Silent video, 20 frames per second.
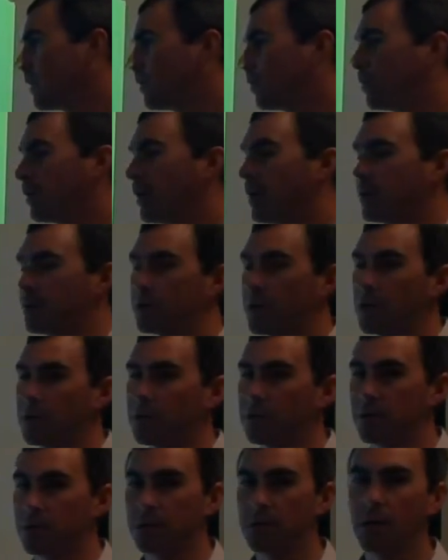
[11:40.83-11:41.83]
the
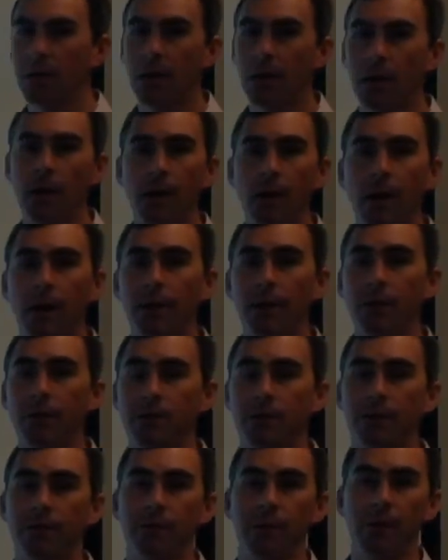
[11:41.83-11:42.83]
predecessors.
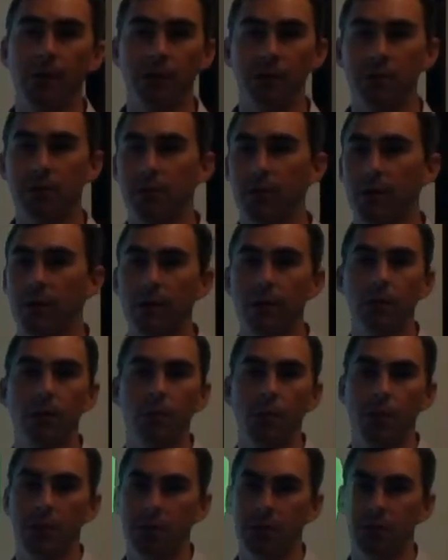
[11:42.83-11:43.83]
Those are finish start,
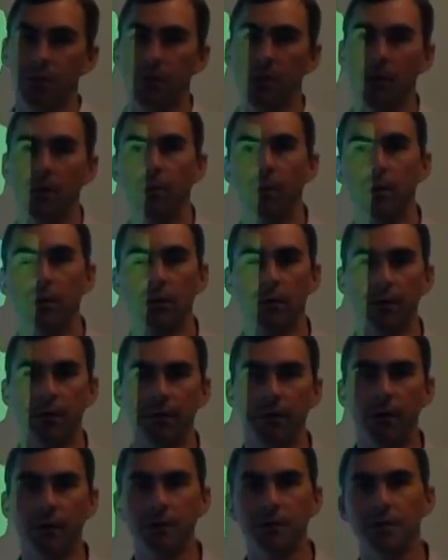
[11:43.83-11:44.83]
which is going to be your
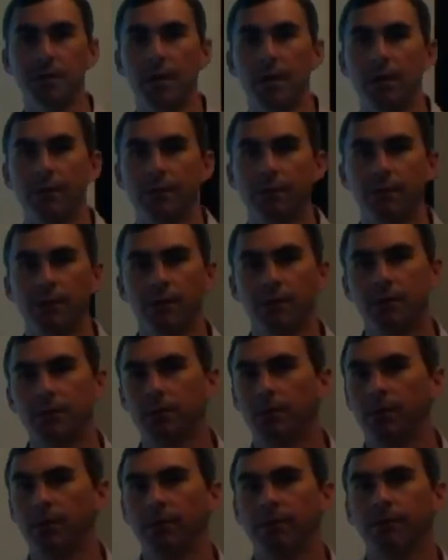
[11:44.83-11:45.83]
default setting for each
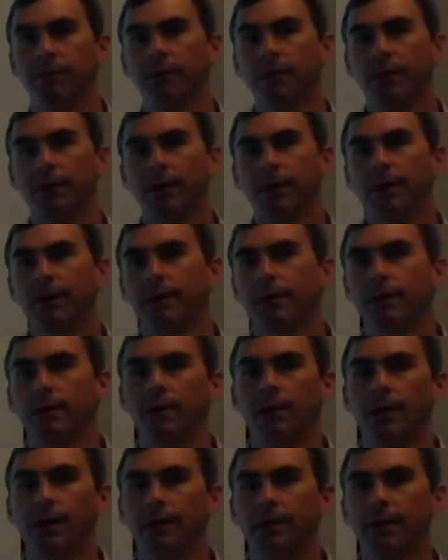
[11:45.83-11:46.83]
one of
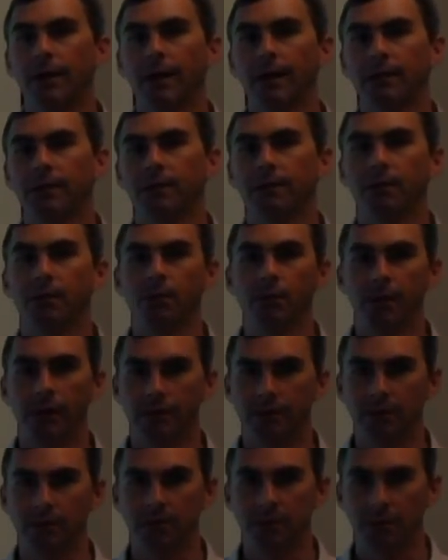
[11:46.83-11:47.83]
the activity
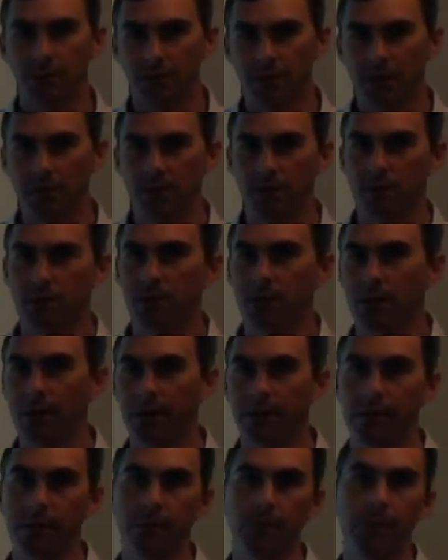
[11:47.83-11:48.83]
relationships as you
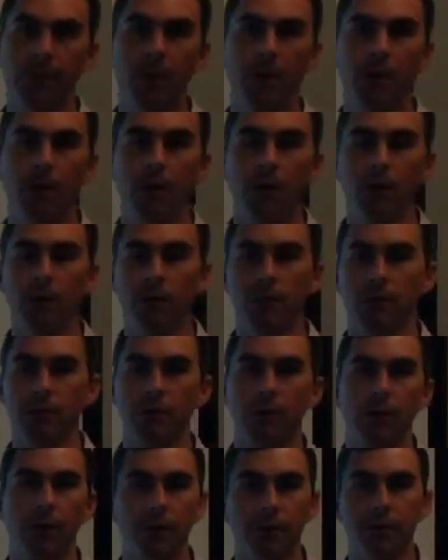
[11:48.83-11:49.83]
select them. There's
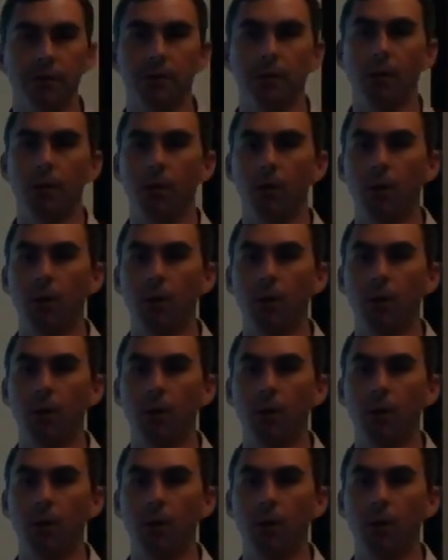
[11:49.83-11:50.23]
also